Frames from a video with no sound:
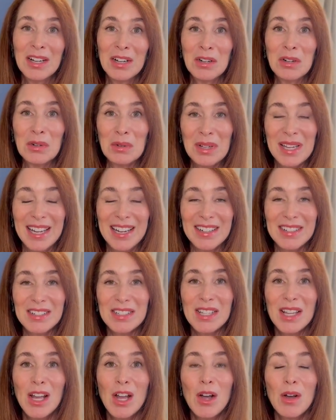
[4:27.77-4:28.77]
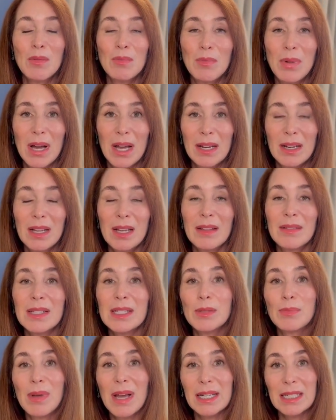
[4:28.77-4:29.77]
who cares? But
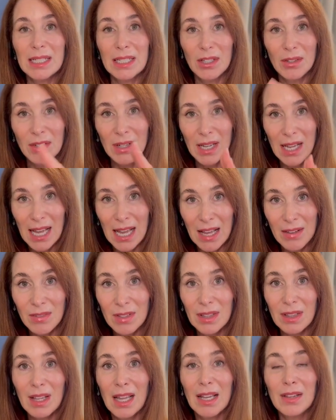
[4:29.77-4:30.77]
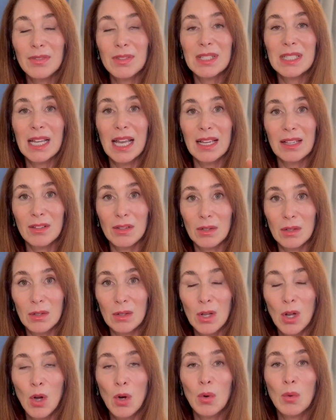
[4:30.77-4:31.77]
these bacteria have a life
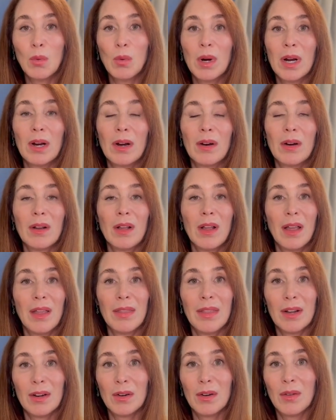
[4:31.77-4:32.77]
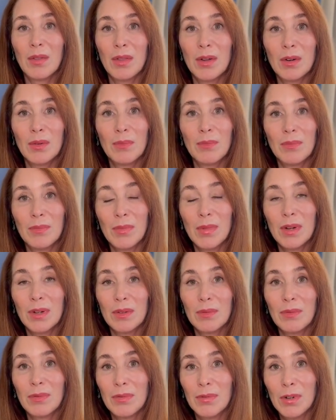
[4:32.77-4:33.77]
cycle where they're
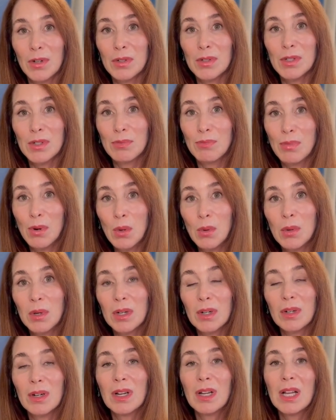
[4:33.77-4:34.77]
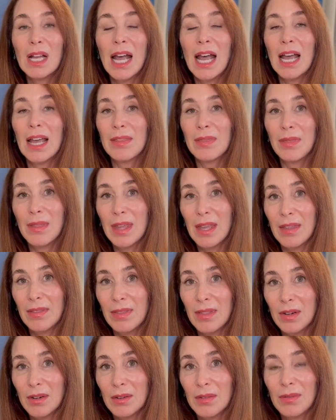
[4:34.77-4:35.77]
first born, and
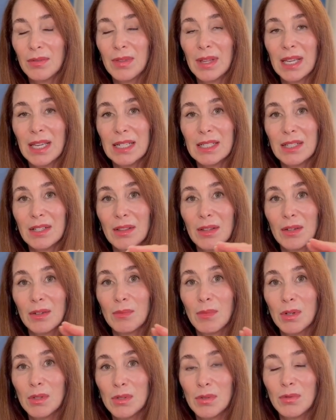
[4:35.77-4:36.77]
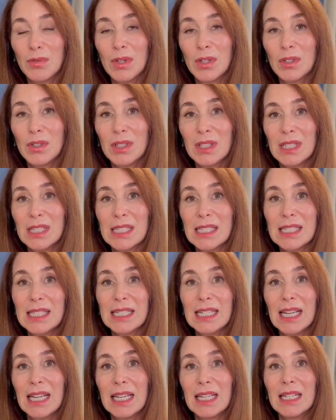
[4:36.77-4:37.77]
then they get to their most virulent
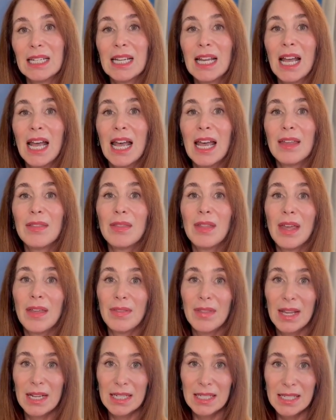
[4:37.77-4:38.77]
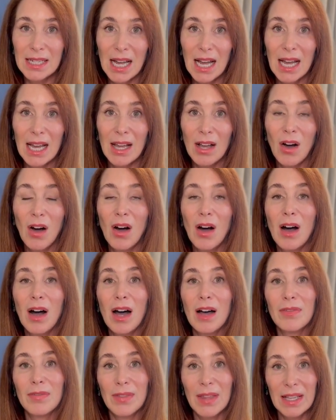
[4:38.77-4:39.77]
state, and then they die
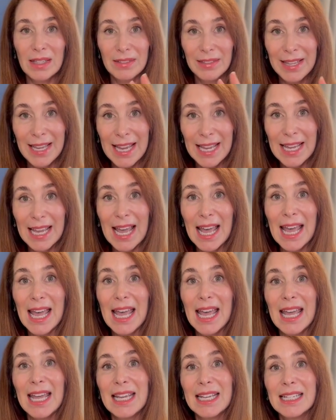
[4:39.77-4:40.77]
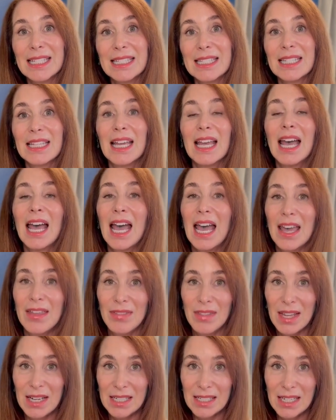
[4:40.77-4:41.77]
off. They lay eggs
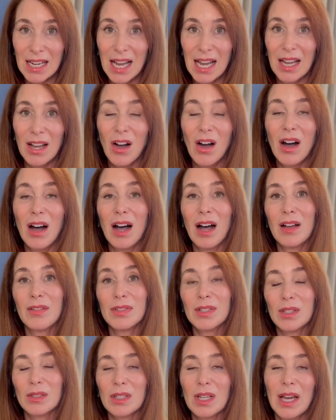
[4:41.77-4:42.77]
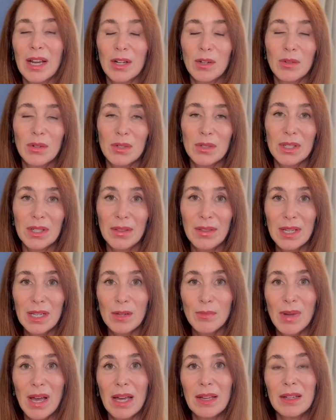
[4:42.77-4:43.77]
and they die off. So it's kind of gross to think
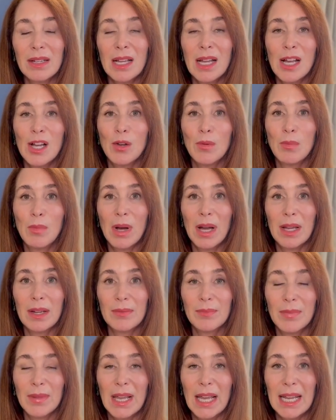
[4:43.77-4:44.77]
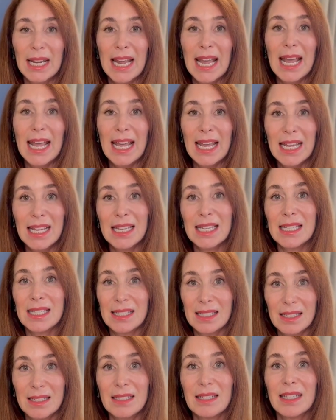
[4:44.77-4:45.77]
about, but an egg
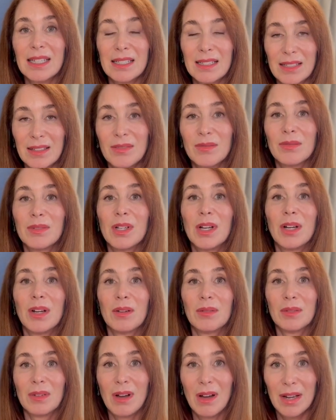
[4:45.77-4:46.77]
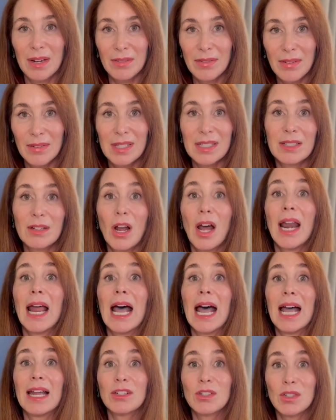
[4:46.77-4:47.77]
isn't, you know, kind of, it's not
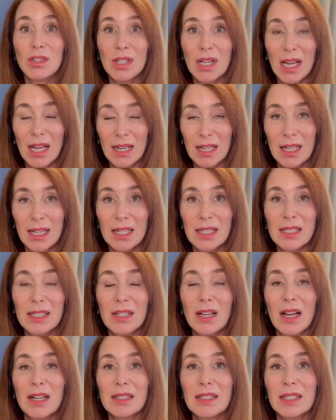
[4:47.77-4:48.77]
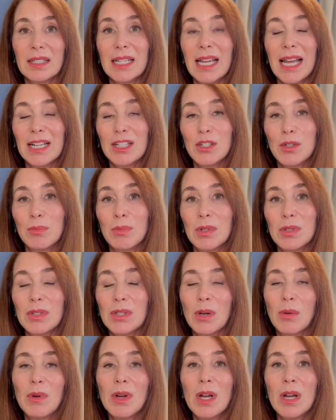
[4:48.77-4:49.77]
hatched yet and it's not detectable.
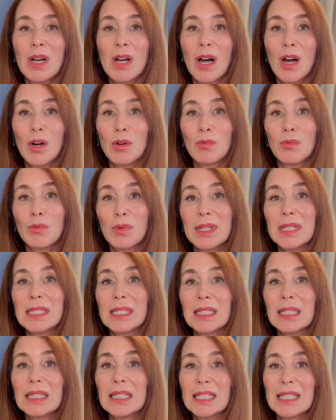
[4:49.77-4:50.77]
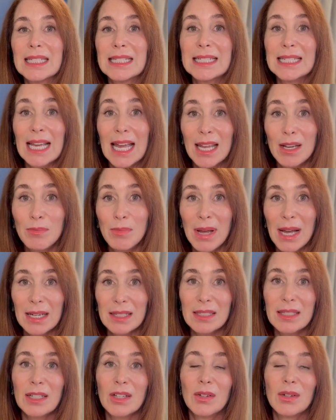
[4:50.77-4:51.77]
So a recently dead
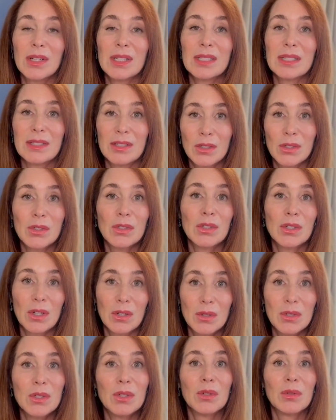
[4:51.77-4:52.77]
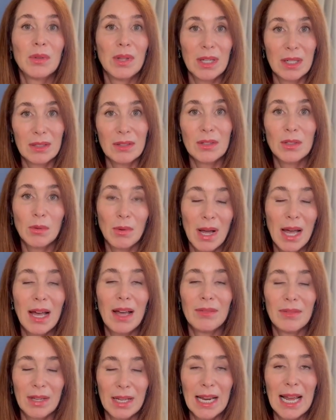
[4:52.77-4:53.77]
bacteria still shows you that you
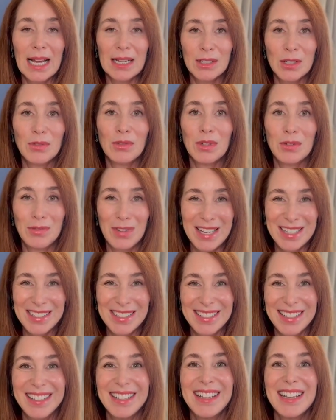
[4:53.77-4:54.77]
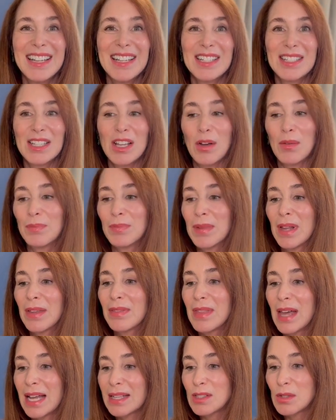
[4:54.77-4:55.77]
have an active infection. So
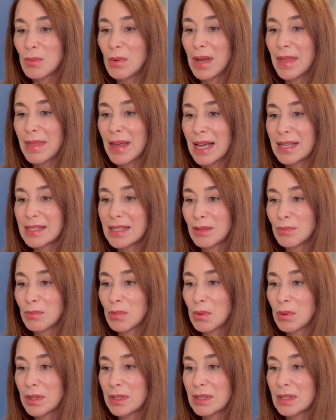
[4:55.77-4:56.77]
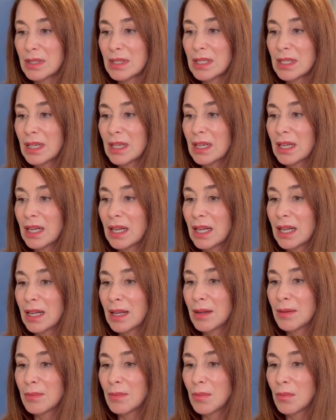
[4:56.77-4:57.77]
that's why that's important.
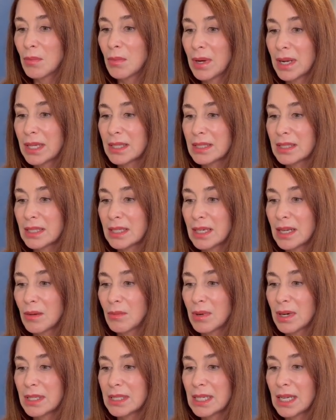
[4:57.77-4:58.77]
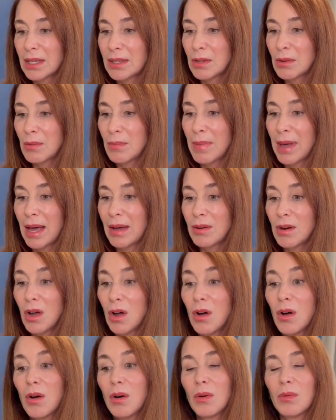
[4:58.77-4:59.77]
What else did I want to tell you about?
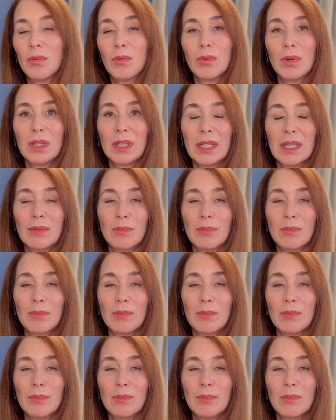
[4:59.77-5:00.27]
Oh, really